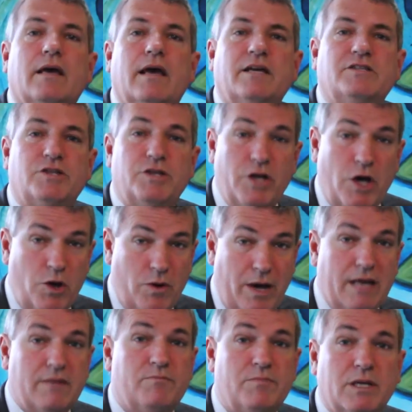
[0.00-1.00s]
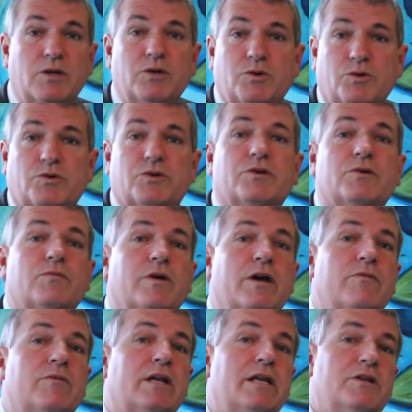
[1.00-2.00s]
As you know, at Billanook,
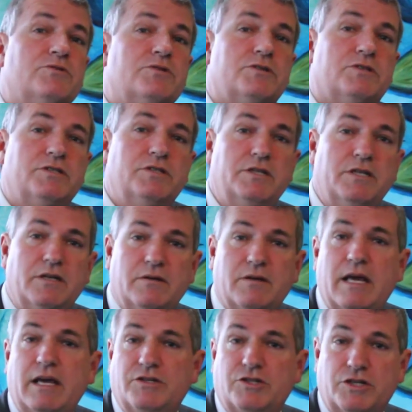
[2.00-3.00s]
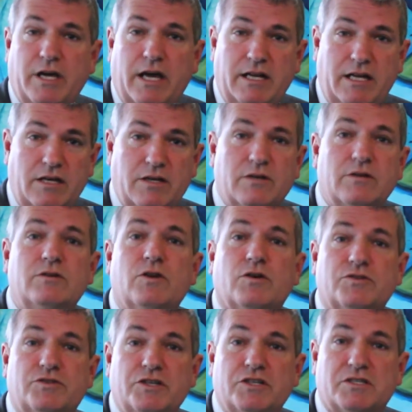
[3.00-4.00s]
we're really interested in educating
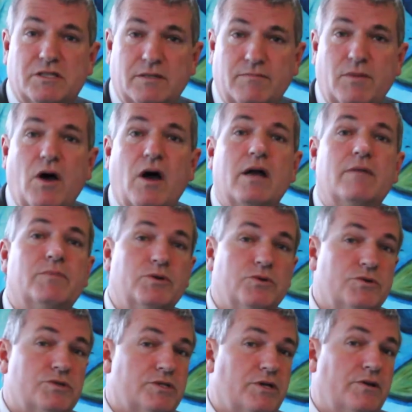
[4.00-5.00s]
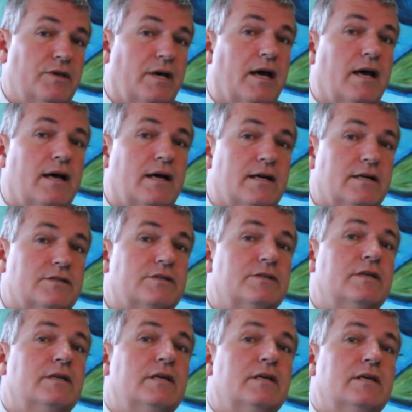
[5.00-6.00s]
not just the mind but also the heart.
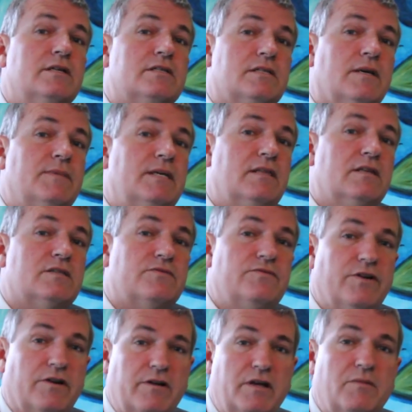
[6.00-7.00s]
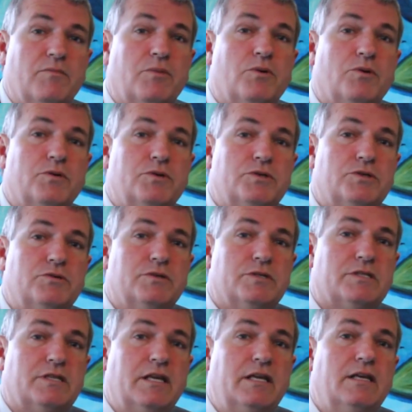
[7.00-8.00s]
Something that's very important to
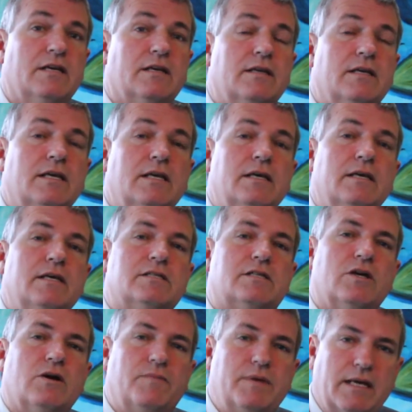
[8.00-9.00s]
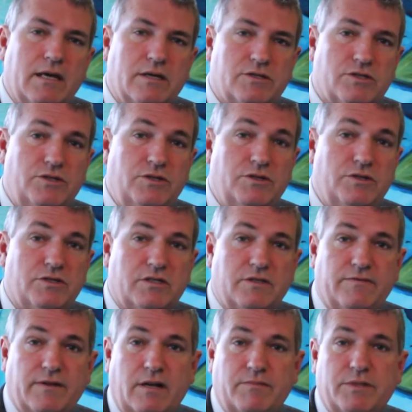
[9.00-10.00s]
us here is helping our students
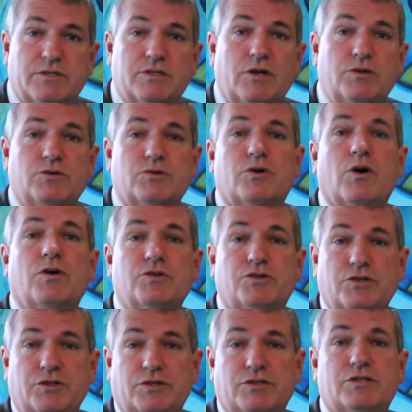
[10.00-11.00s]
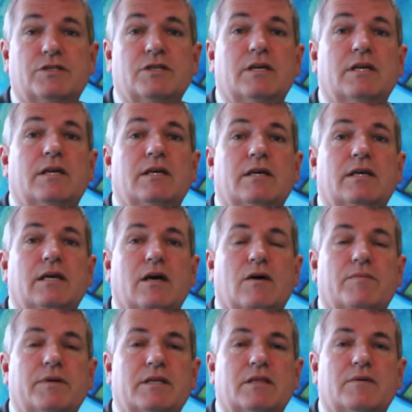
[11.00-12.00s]
develop a social conscience,
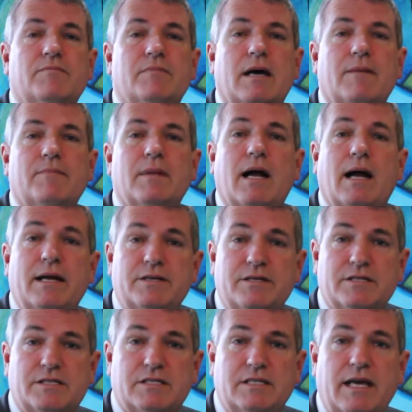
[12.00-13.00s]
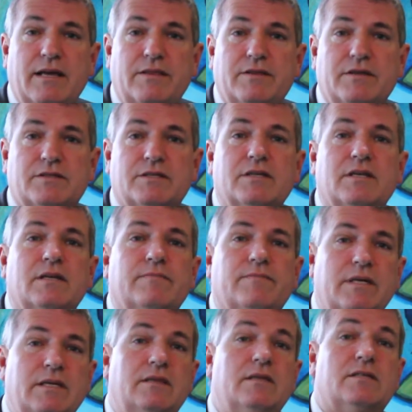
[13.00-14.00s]
helping them understand that
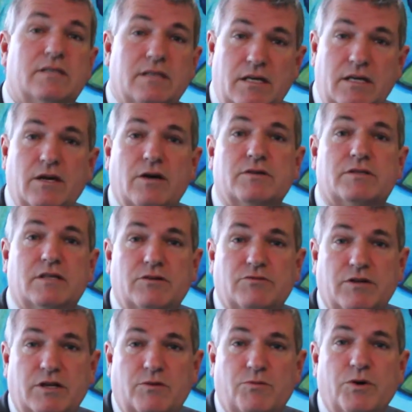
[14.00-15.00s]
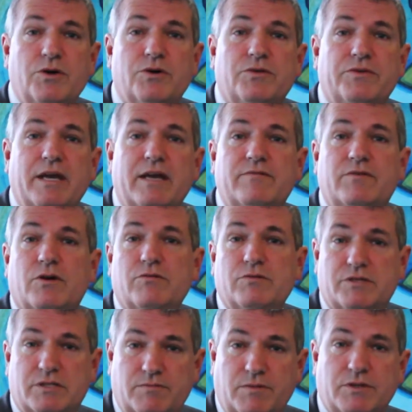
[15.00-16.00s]
in this egocentric world, they've got a
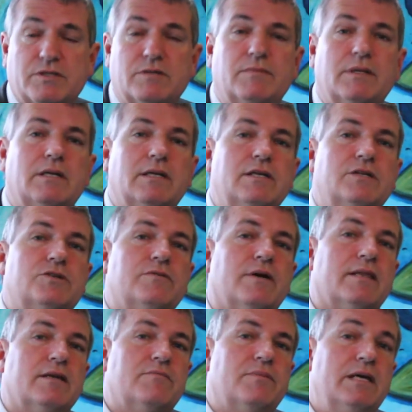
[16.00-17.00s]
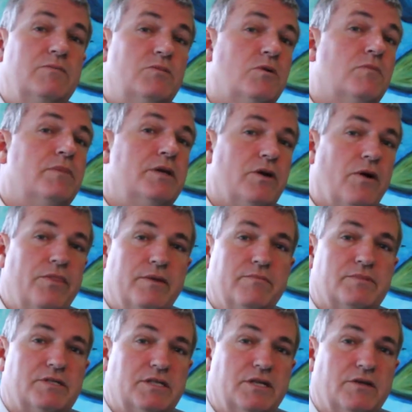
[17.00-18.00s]
responsibility to other people beyond
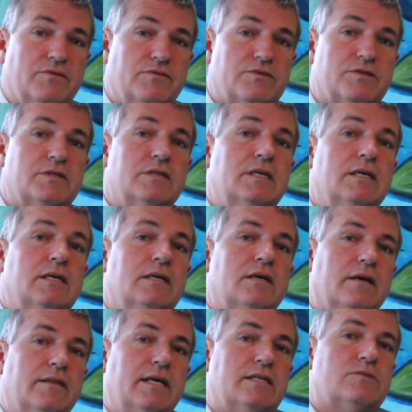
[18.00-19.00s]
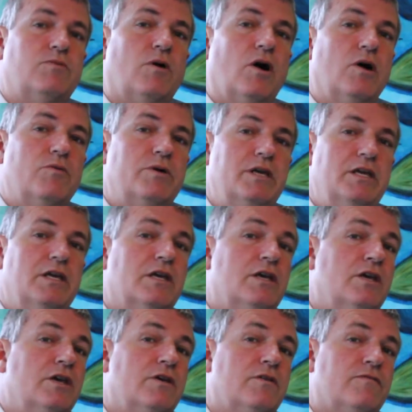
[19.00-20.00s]
themselves. And that's why we
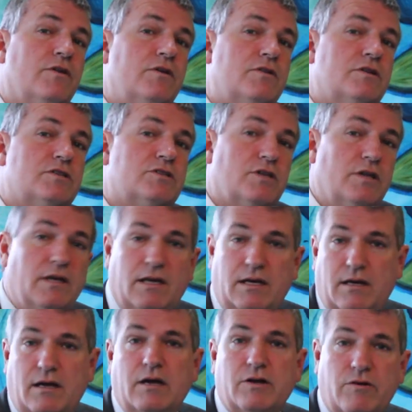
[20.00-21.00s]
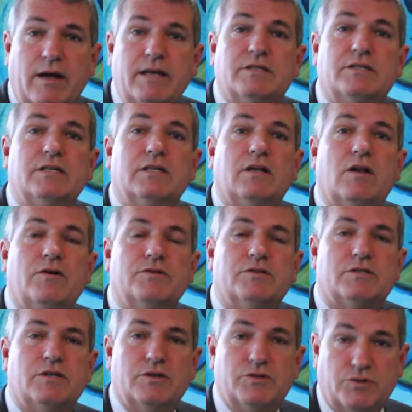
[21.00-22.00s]
focus a great deal on
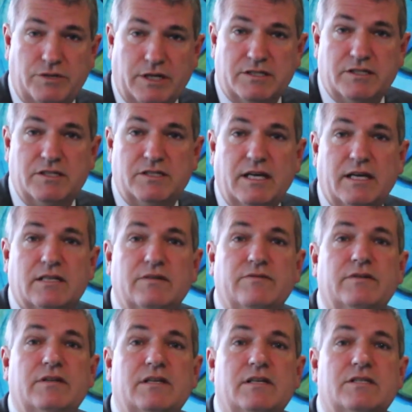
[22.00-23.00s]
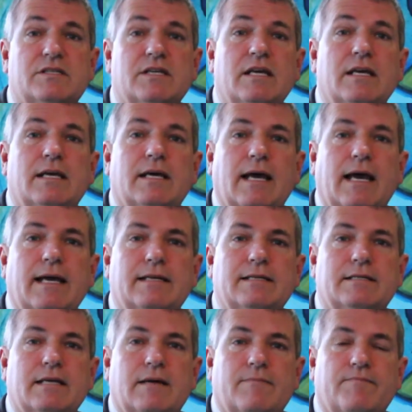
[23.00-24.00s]
social justice activities
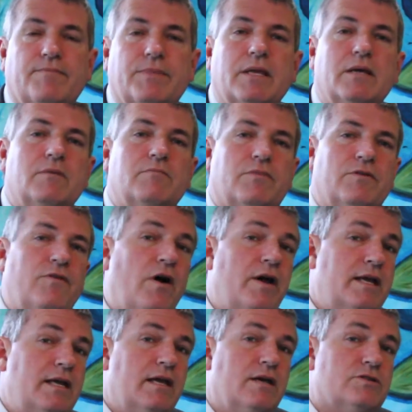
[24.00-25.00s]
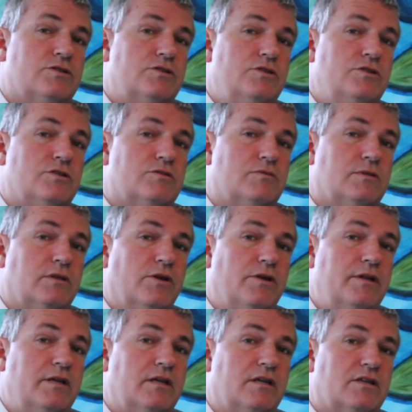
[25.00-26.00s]
and providing our students with
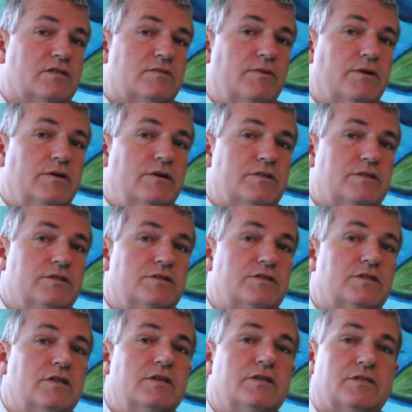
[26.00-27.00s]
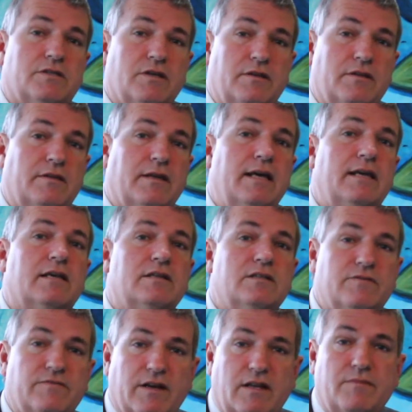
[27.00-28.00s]
learning experiences so that they can
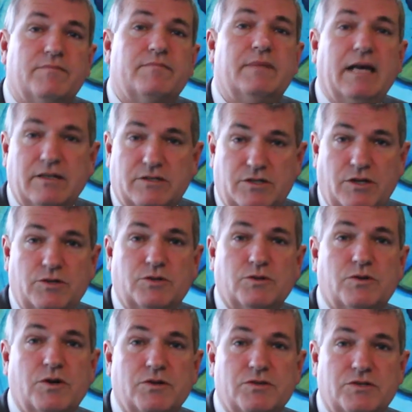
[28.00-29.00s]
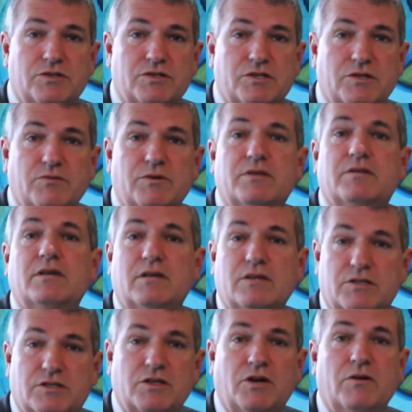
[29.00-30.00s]
develop that social conscience that we think
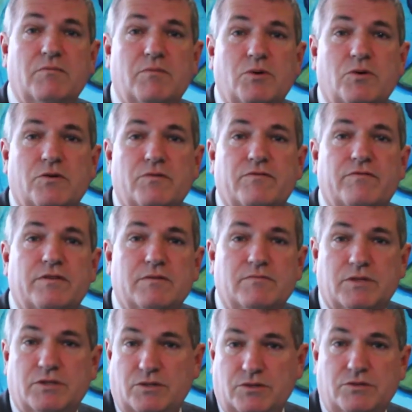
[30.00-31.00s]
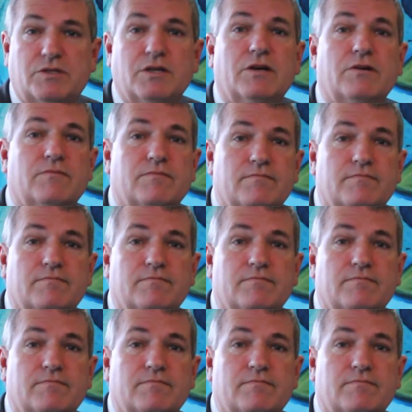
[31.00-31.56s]
is so important for them to do so.